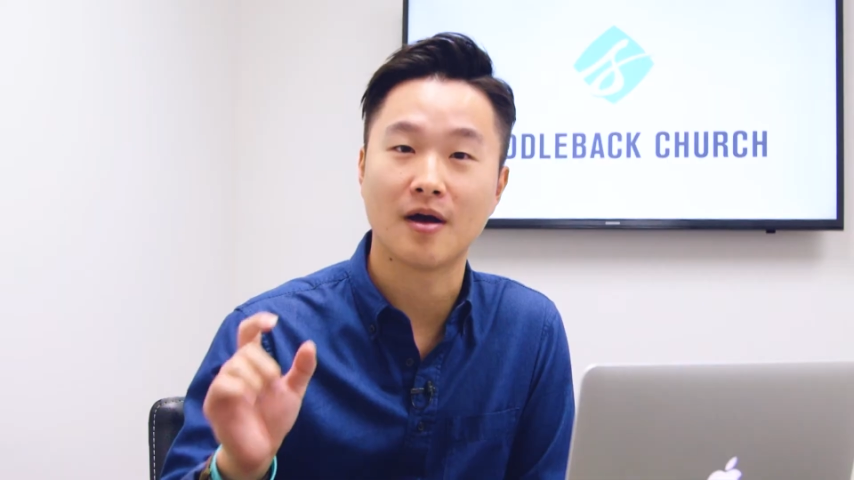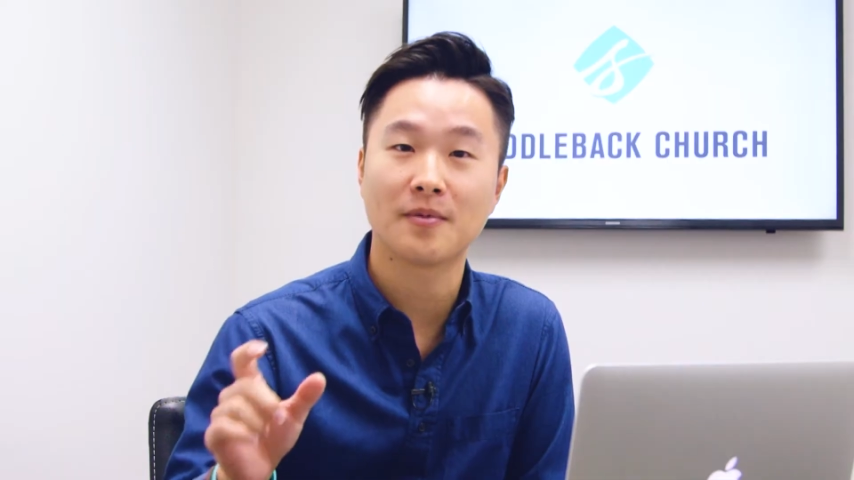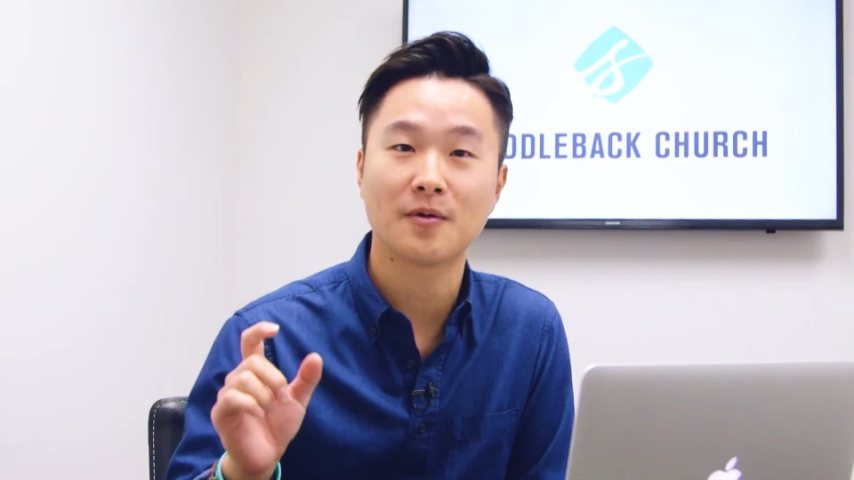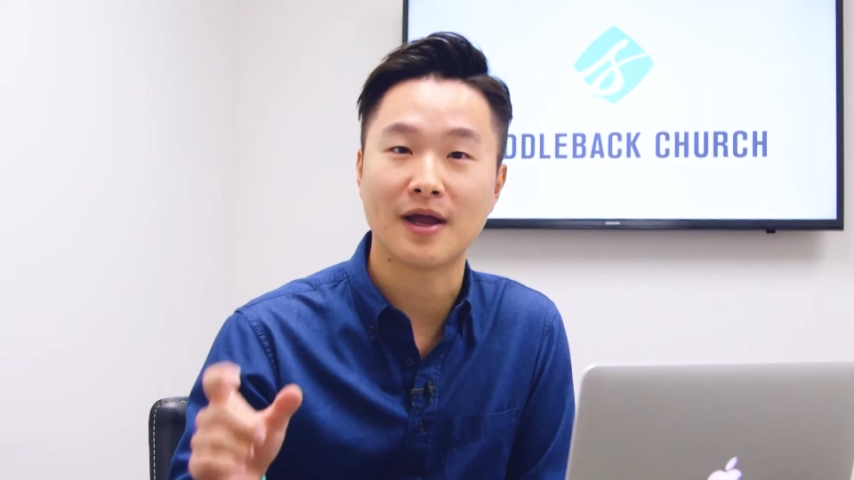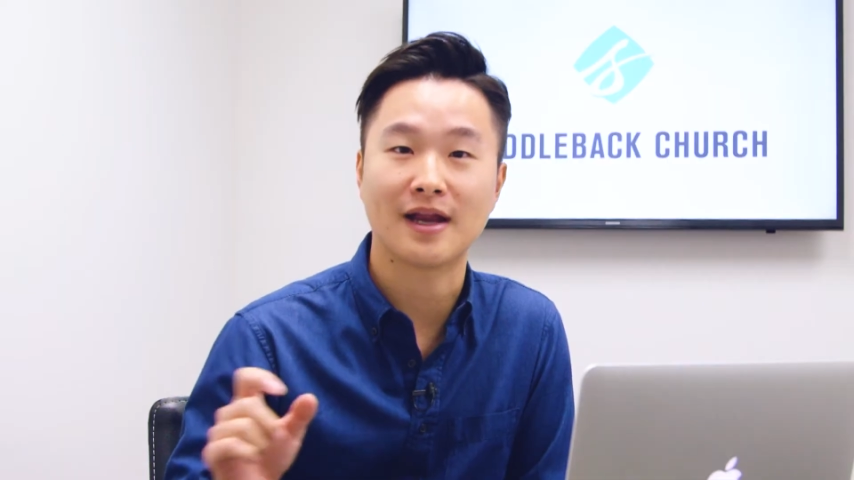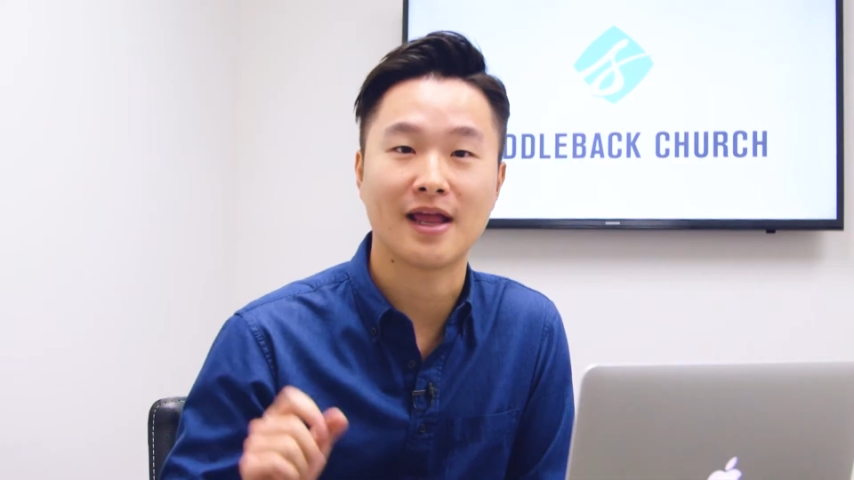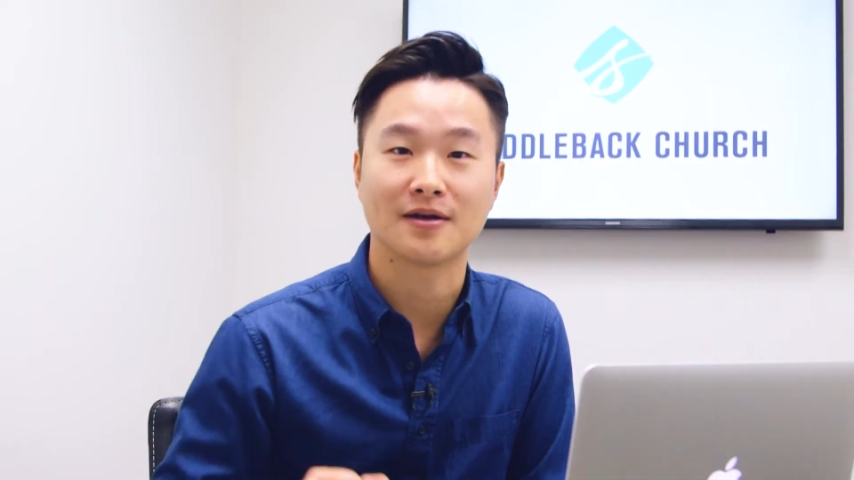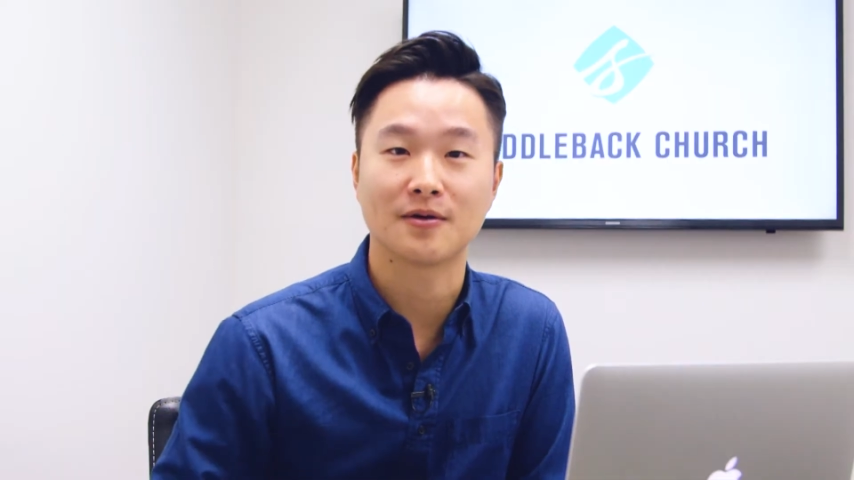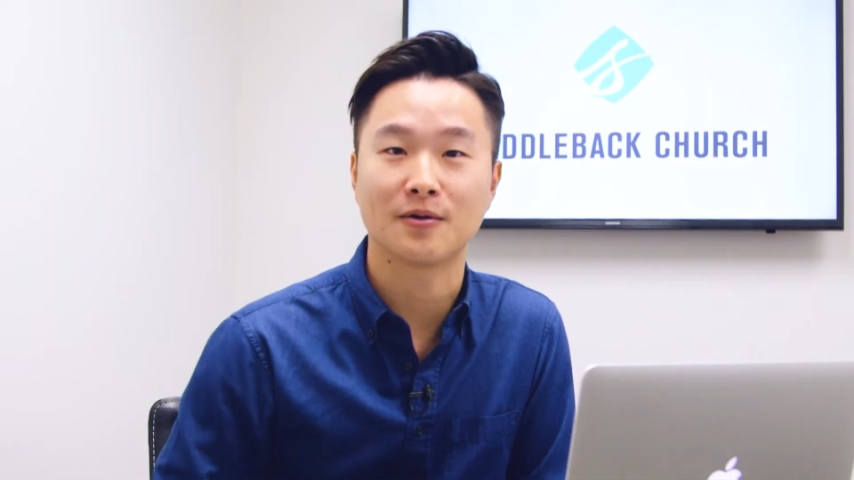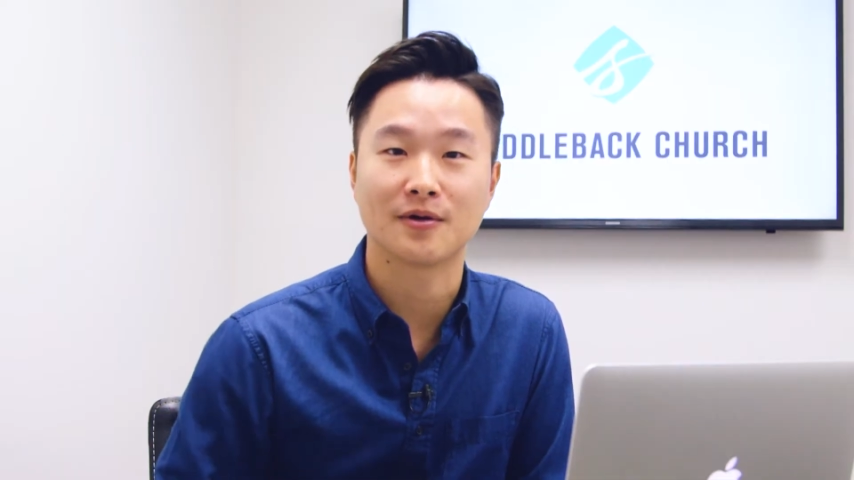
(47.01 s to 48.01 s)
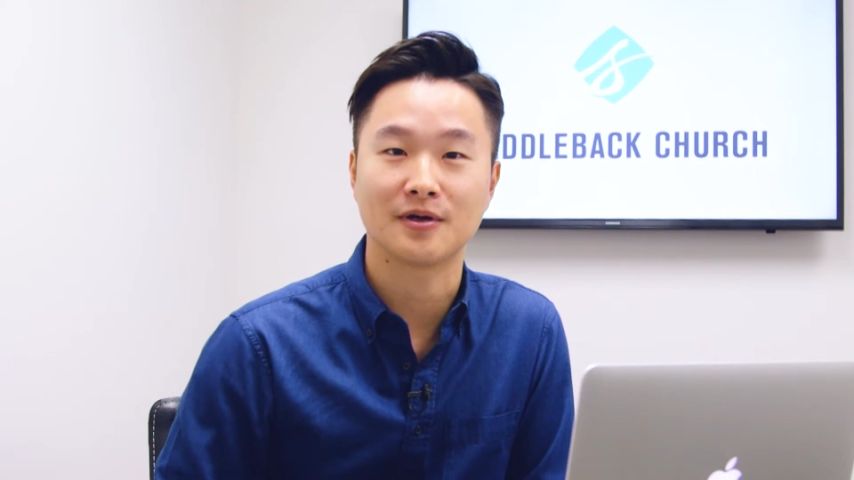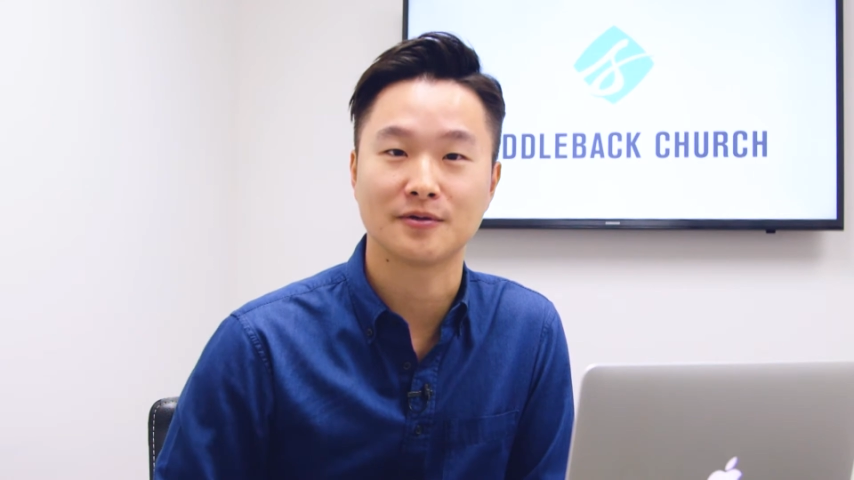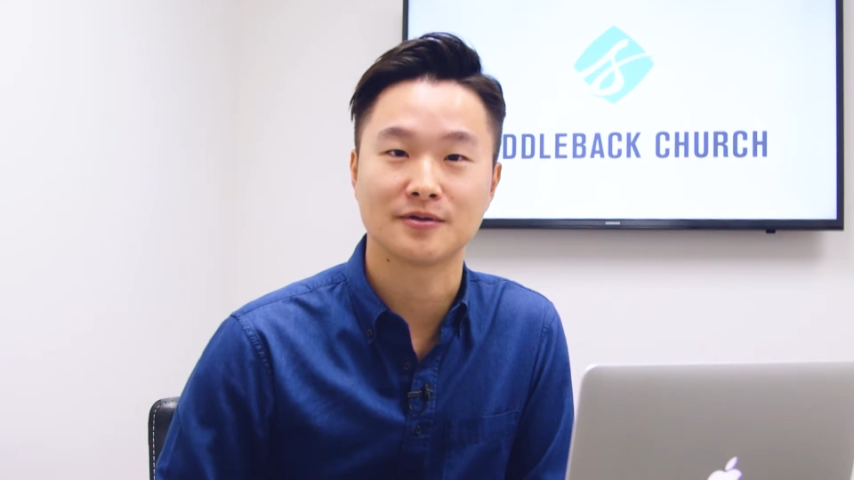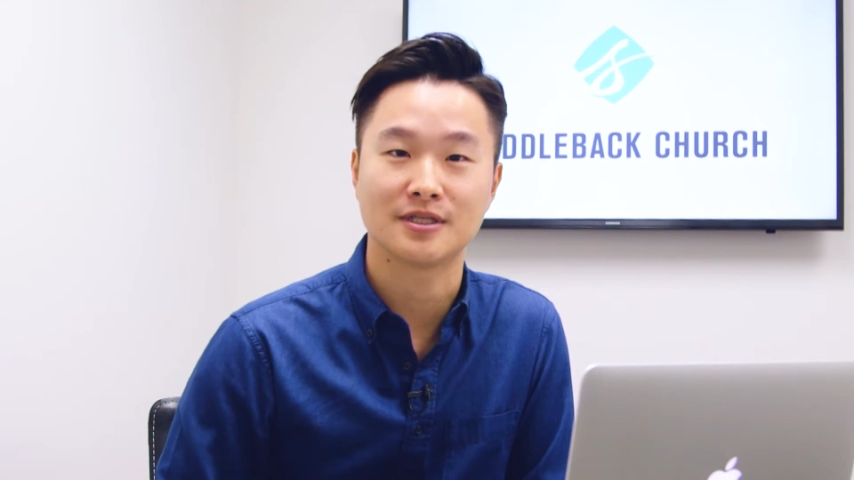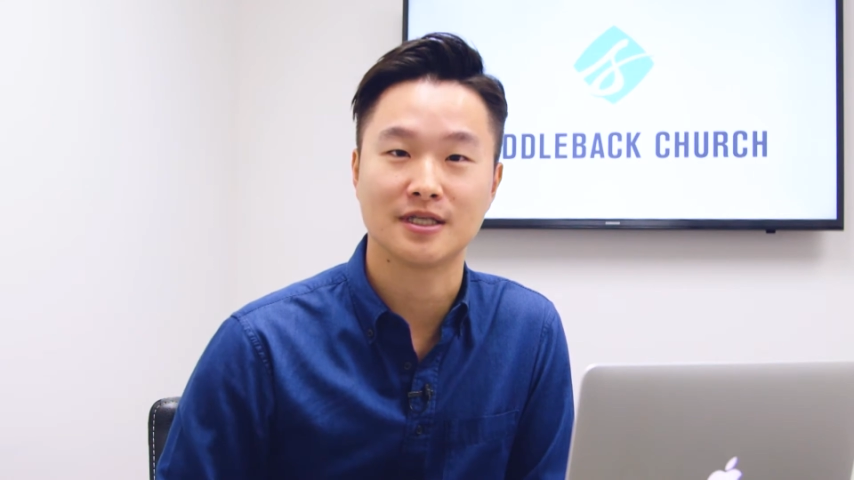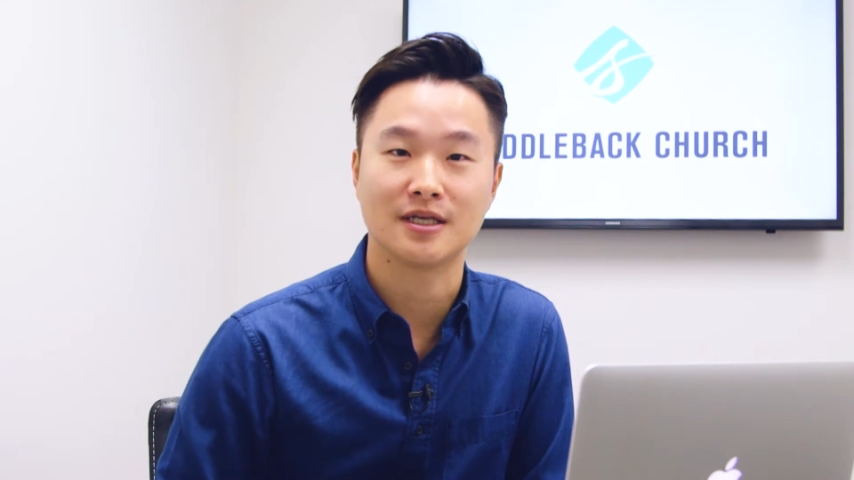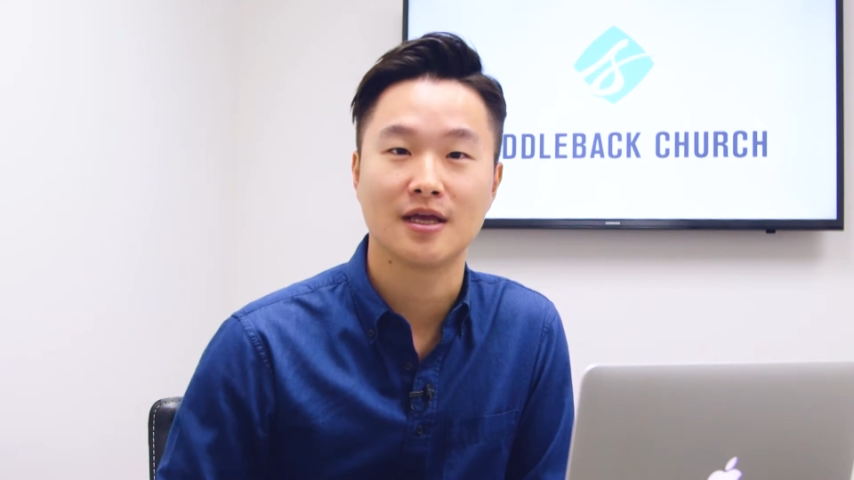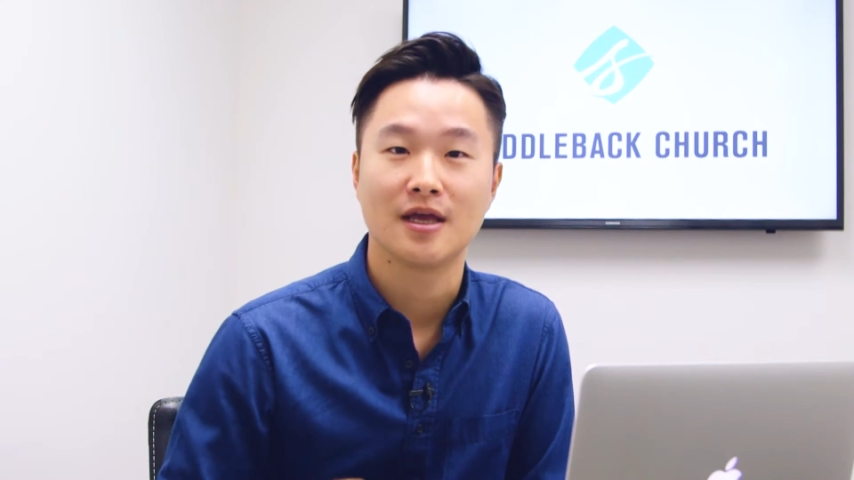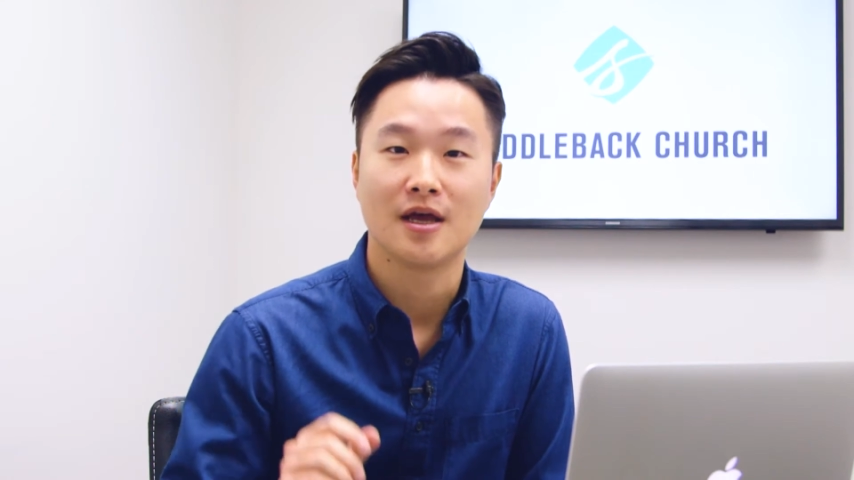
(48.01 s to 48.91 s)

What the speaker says: upper right hand corner, you'll see